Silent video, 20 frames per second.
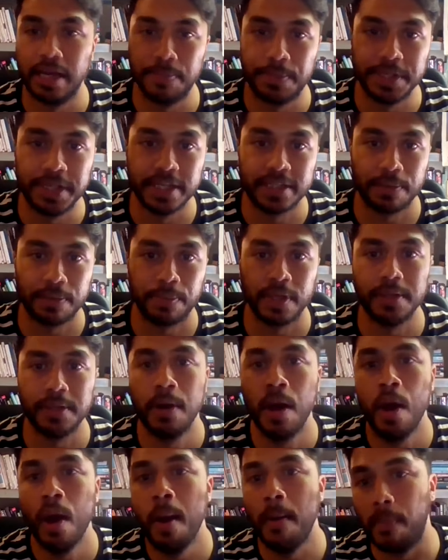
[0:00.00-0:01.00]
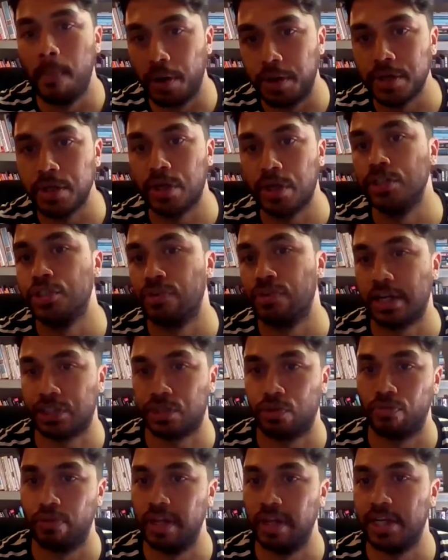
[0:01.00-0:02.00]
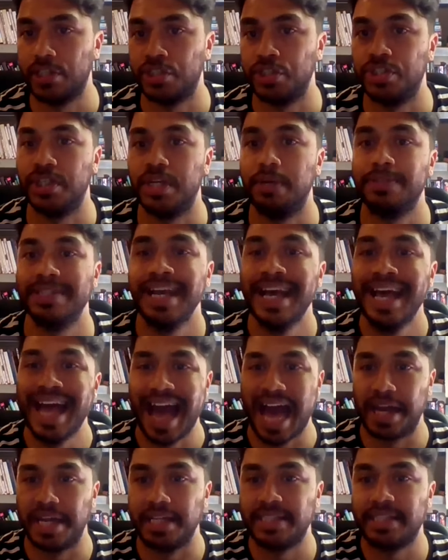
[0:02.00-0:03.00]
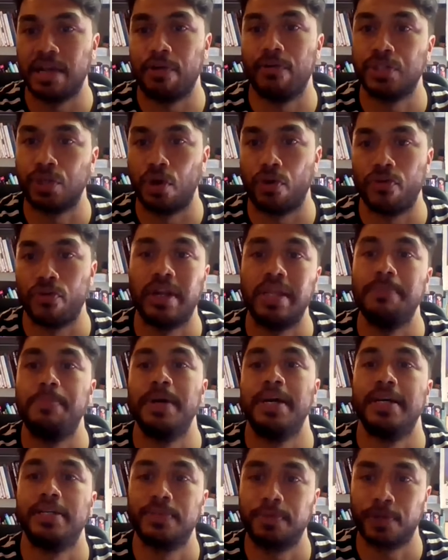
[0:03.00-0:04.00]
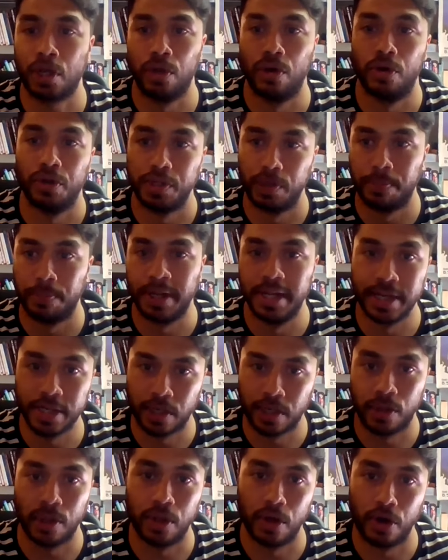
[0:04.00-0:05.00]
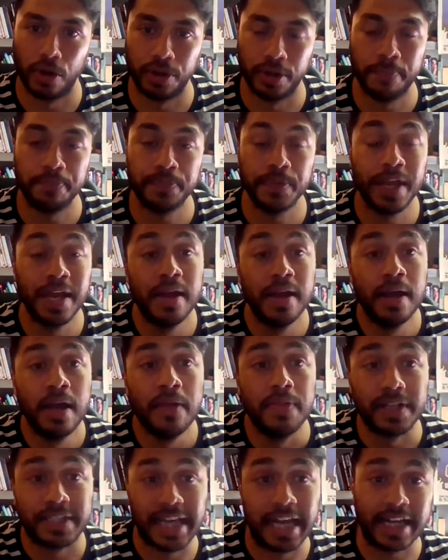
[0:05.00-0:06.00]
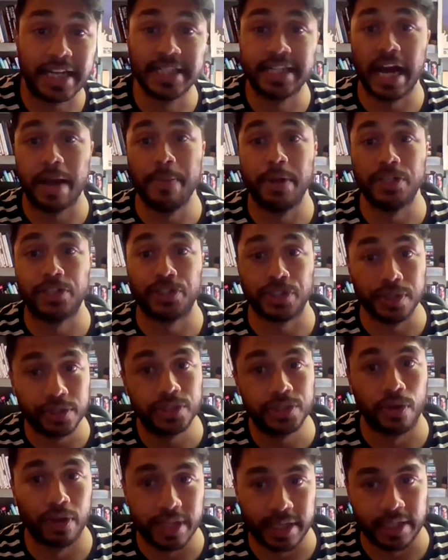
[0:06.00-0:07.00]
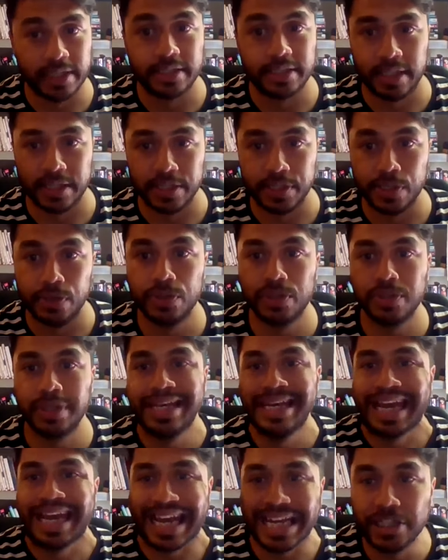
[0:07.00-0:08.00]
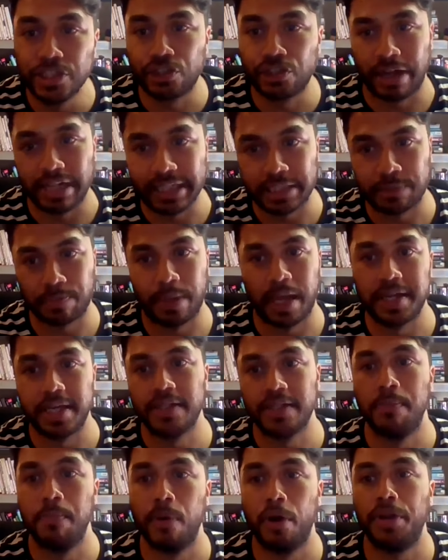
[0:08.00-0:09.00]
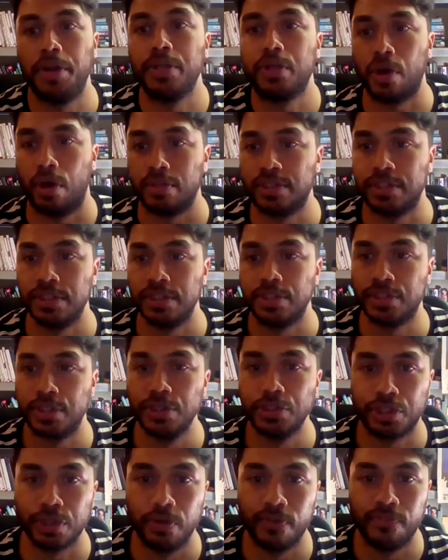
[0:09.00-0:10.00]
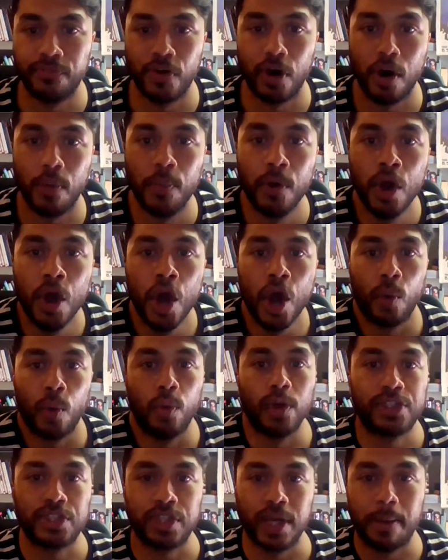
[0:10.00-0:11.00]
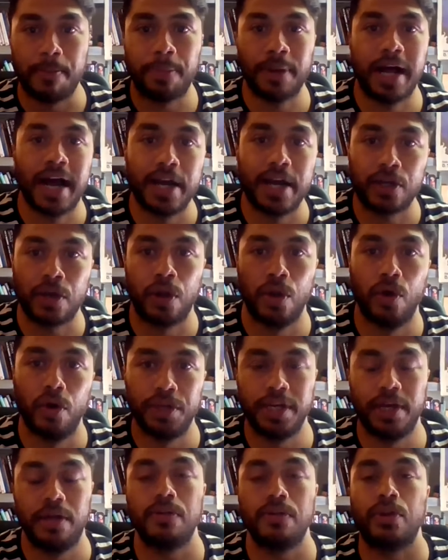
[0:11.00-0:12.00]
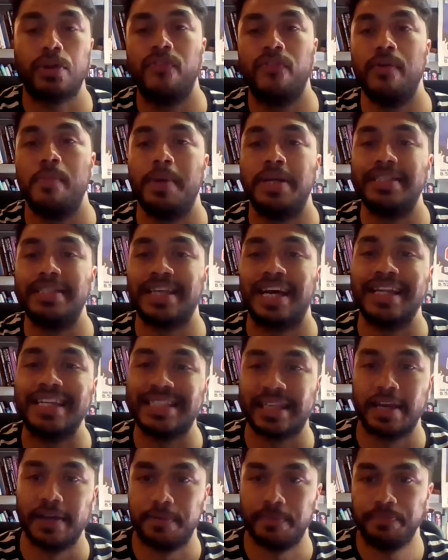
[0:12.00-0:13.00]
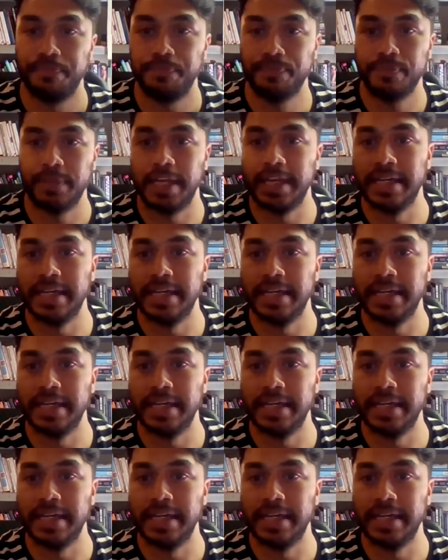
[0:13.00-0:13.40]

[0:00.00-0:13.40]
labor discipline, modern contractual relationships, and a territorially based colonial political order. The second dimension," Tully continues, "in transplanting the modern constitutional form was to apply colonial governmentality